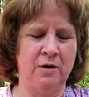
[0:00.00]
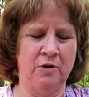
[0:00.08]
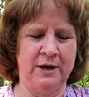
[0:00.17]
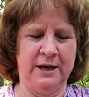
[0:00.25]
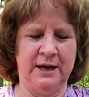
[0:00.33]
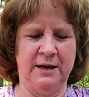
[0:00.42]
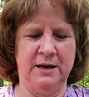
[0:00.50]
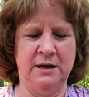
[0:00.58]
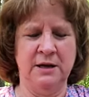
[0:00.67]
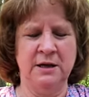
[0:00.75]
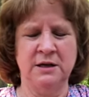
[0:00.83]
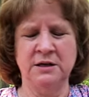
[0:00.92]
Okay,
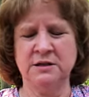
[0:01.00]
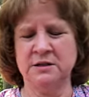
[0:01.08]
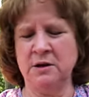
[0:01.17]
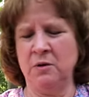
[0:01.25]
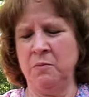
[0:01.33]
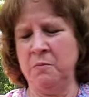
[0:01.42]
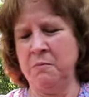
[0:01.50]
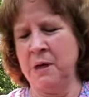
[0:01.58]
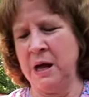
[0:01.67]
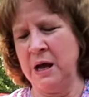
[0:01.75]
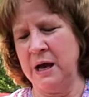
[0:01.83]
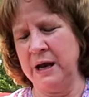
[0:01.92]
so
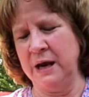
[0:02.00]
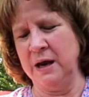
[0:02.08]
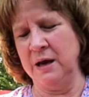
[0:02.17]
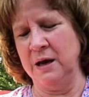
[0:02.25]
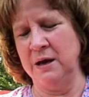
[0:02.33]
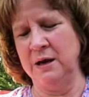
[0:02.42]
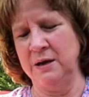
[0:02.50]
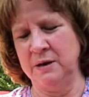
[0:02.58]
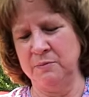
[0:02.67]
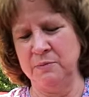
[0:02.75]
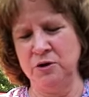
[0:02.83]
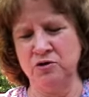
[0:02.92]
my
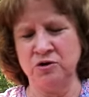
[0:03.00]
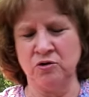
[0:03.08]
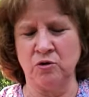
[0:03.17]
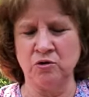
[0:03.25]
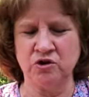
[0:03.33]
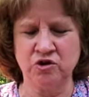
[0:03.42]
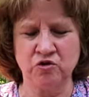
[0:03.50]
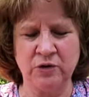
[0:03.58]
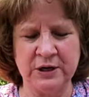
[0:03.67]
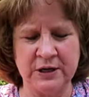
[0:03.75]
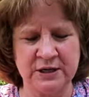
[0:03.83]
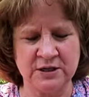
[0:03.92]
musical
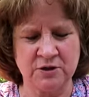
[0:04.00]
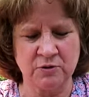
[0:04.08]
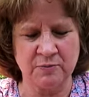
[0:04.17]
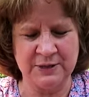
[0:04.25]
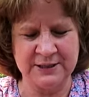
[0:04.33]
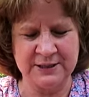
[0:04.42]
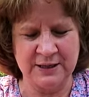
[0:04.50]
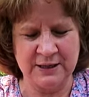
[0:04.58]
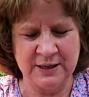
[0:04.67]
stringed instrument